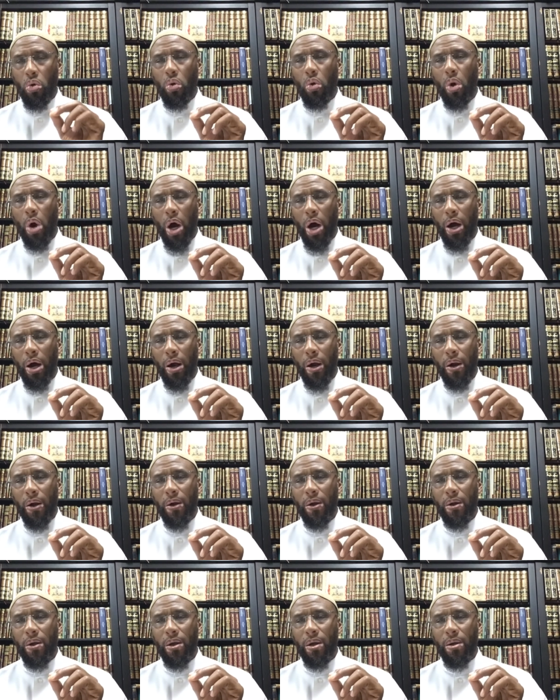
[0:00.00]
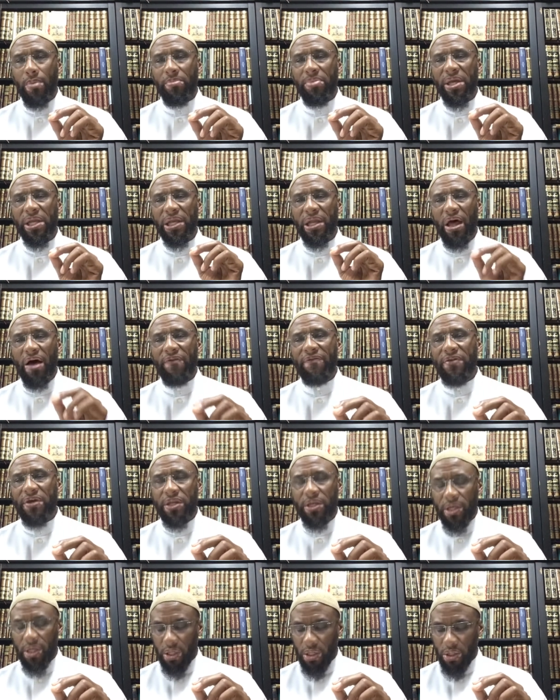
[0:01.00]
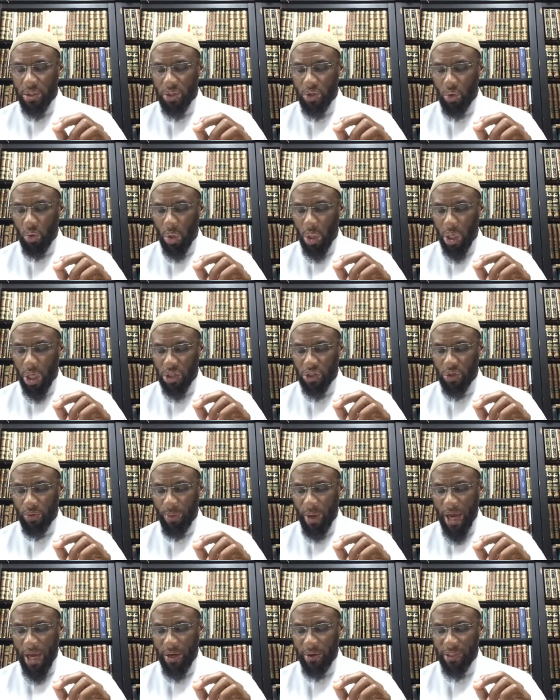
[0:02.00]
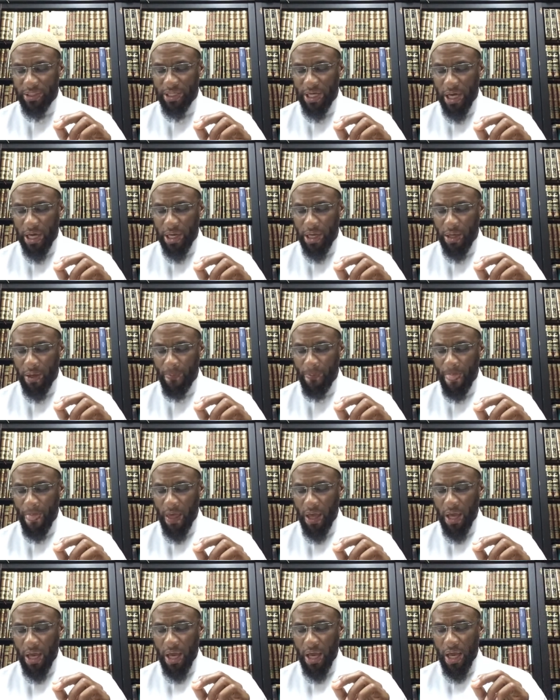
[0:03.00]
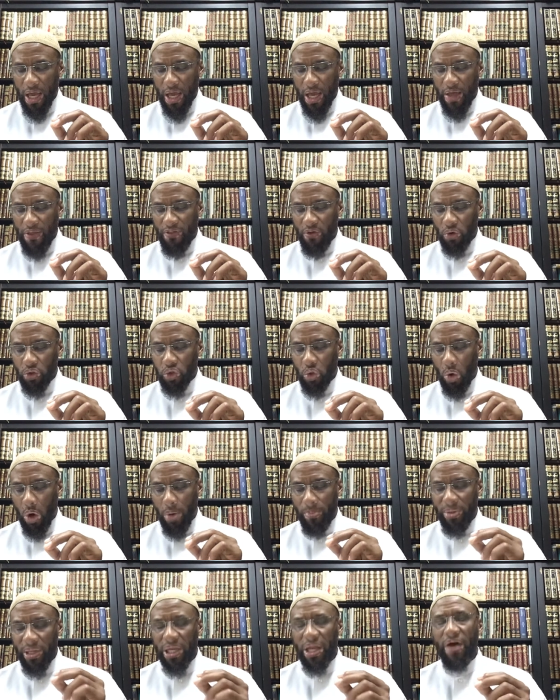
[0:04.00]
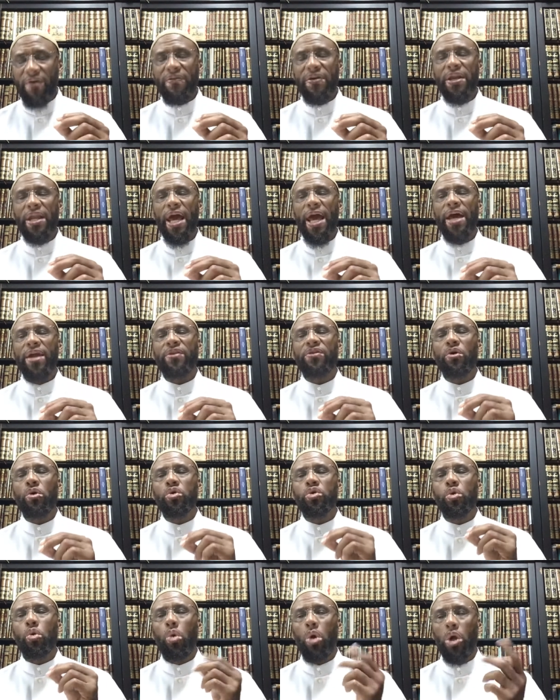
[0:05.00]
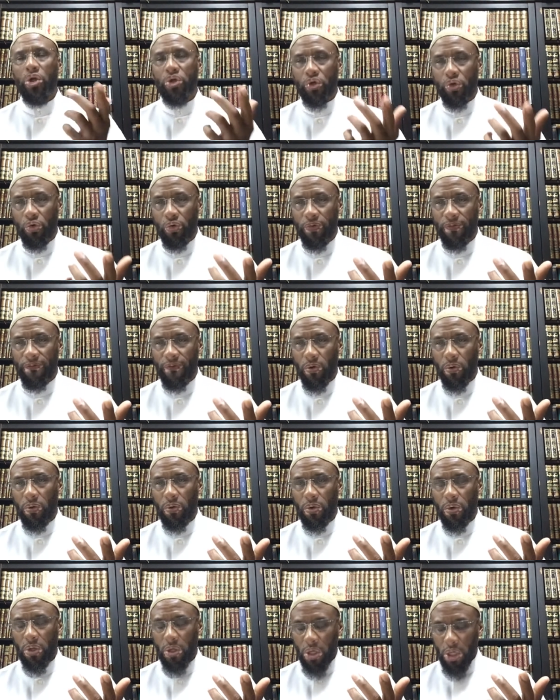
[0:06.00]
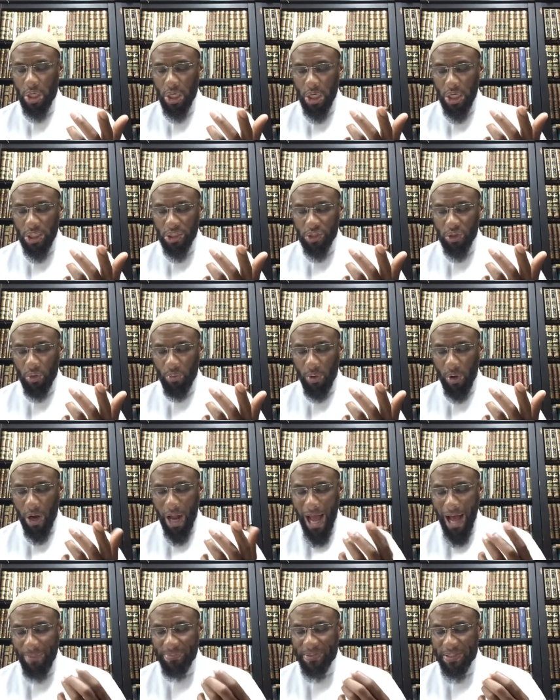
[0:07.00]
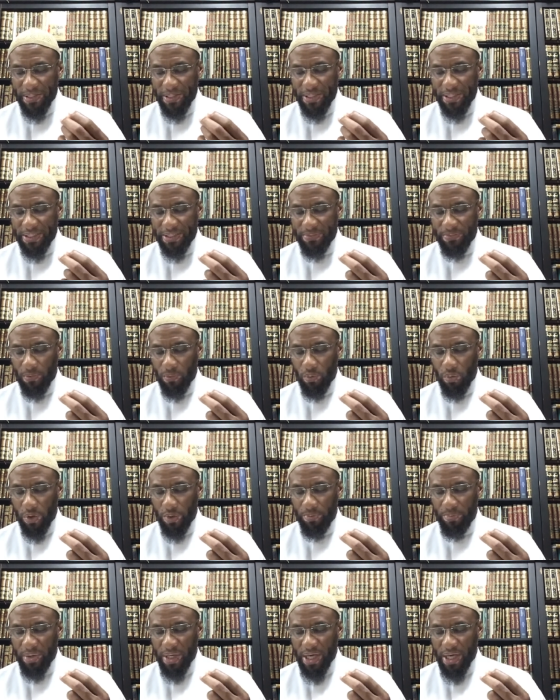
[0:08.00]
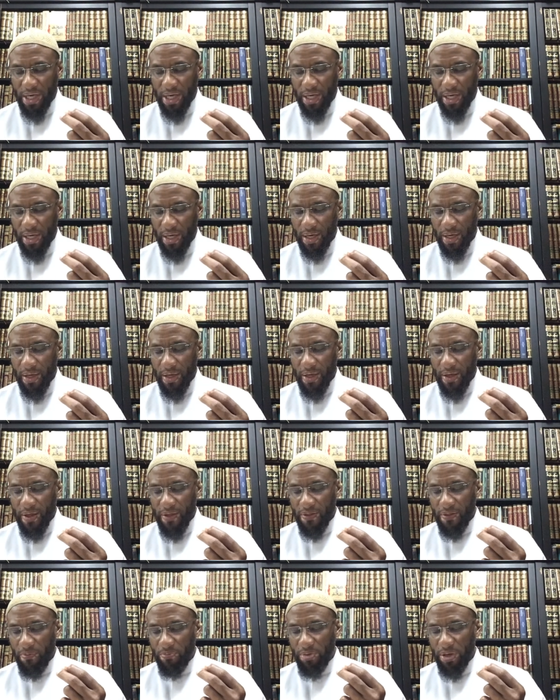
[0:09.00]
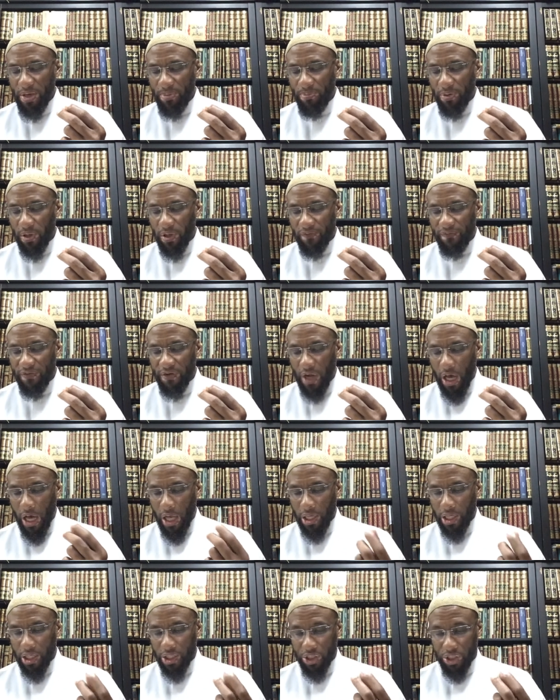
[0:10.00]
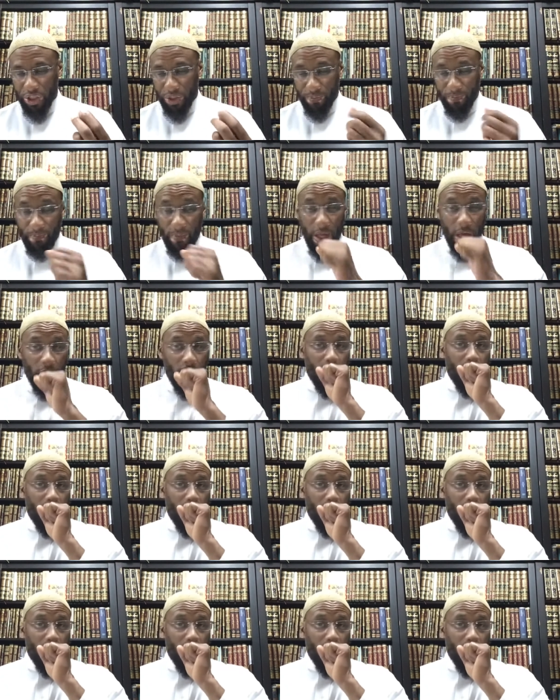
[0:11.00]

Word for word: who are beloved to Allah subhanahu wa ta'ala, those who are beloved and those who are truthful. So perhaps this would be the people of knowledge